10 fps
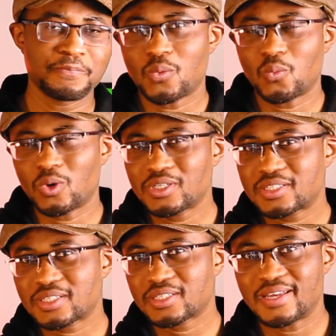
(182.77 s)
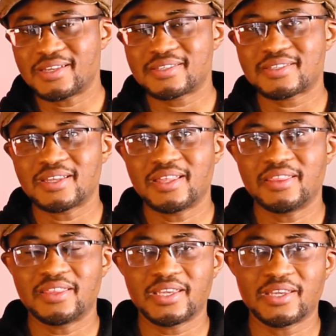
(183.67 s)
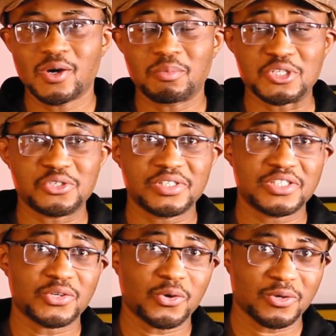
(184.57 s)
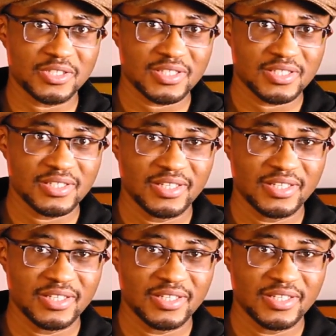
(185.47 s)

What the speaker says: What is the opportunity cost?